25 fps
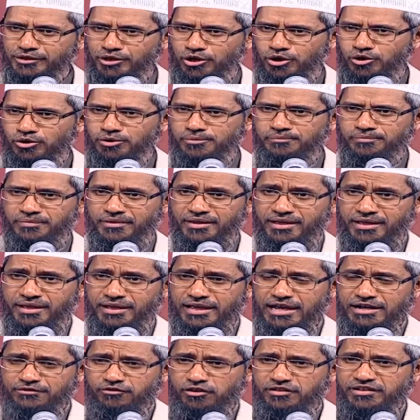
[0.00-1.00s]
You know,
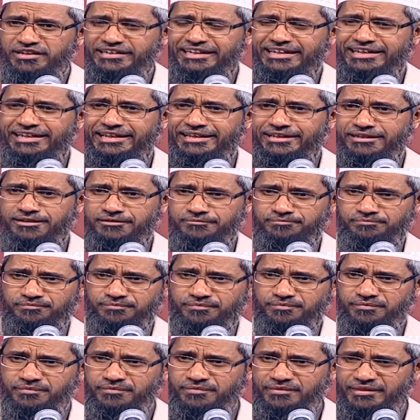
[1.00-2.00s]
it was written in
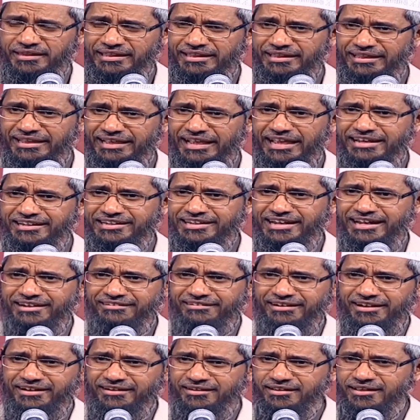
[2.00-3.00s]

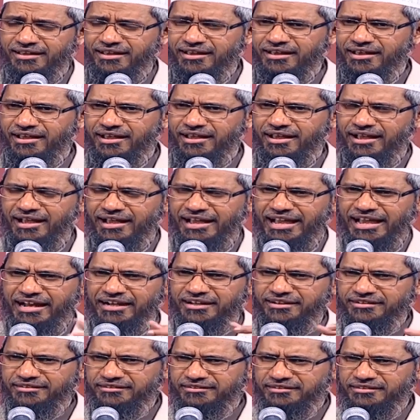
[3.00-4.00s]
1860s
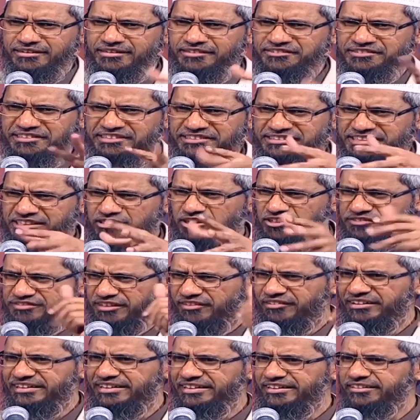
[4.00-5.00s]
or
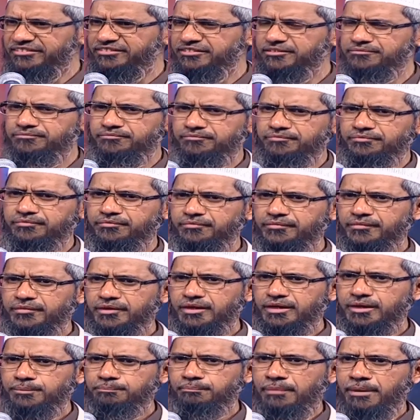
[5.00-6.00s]
70s
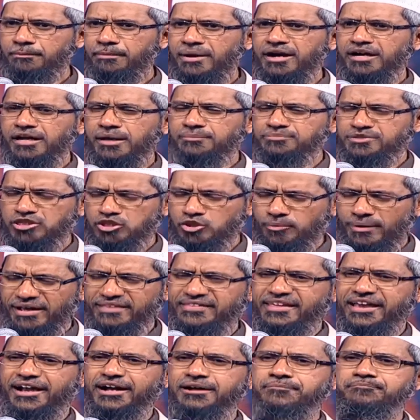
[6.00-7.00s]
by Bankim
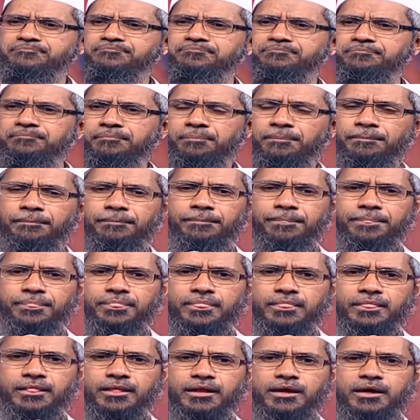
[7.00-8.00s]
Chattopadhyay.
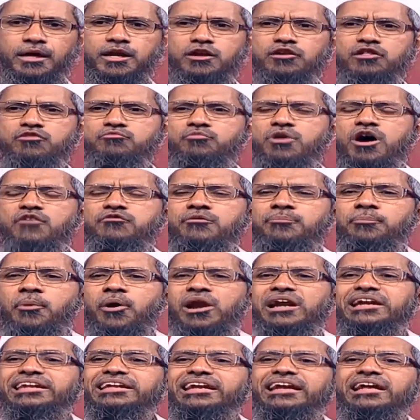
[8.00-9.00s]
It was more of a
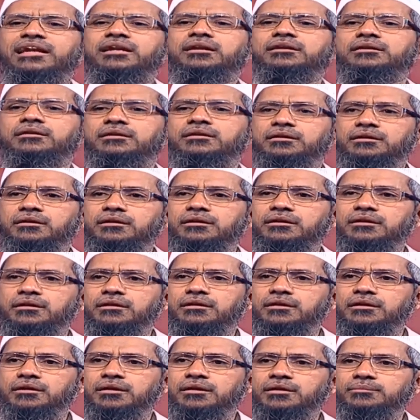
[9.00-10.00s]
political
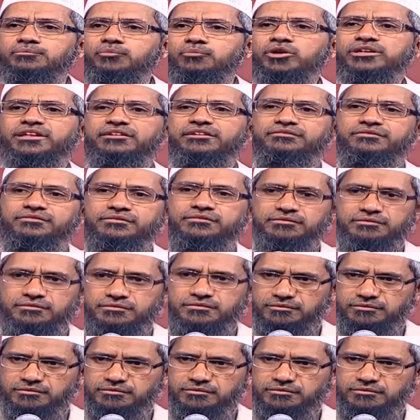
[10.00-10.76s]
motive.